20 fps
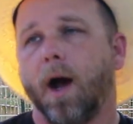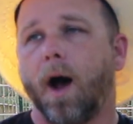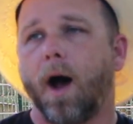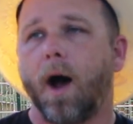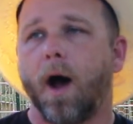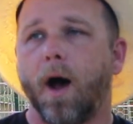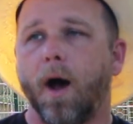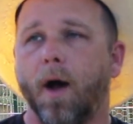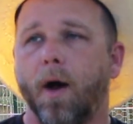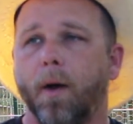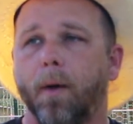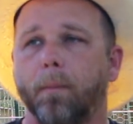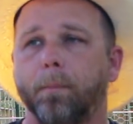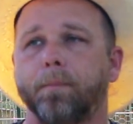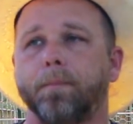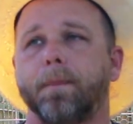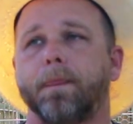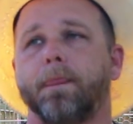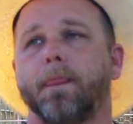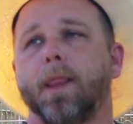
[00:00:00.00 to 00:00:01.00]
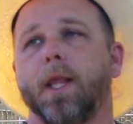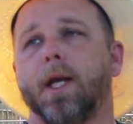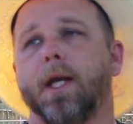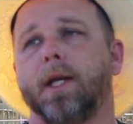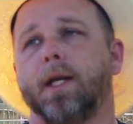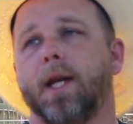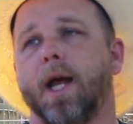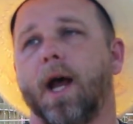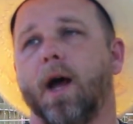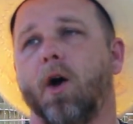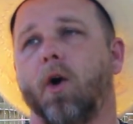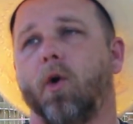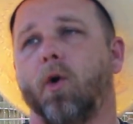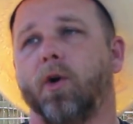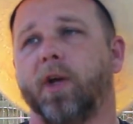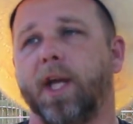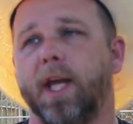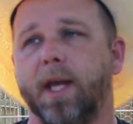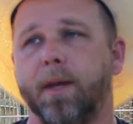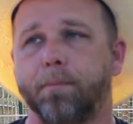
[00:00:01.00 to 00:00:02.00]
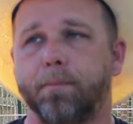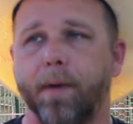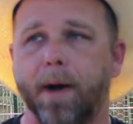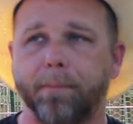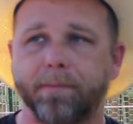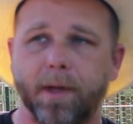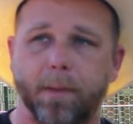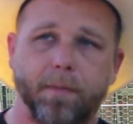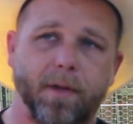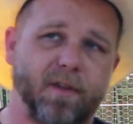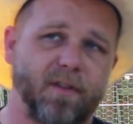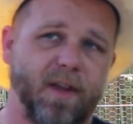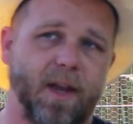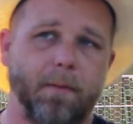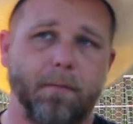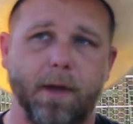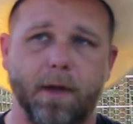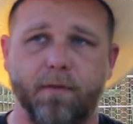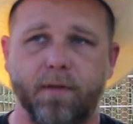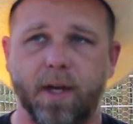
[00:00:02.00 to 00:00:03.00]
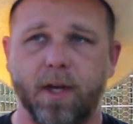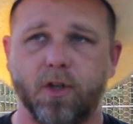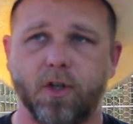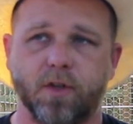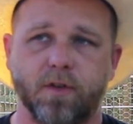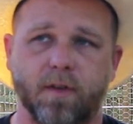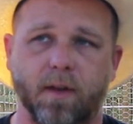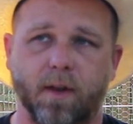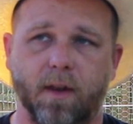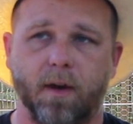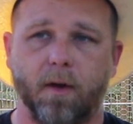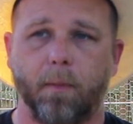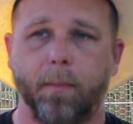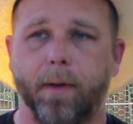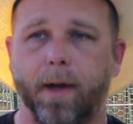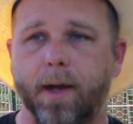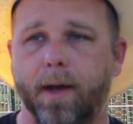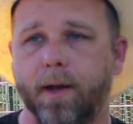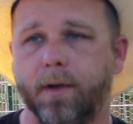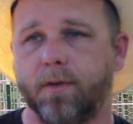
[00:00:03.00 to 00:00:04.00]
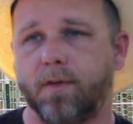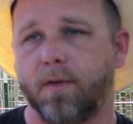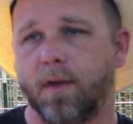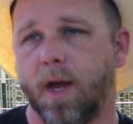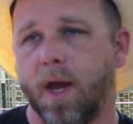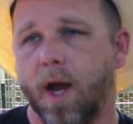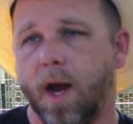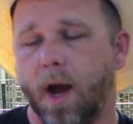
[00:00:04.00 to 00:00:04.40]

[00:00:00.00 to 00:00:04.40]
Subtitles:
Now he bumped up his ABV just a little bit.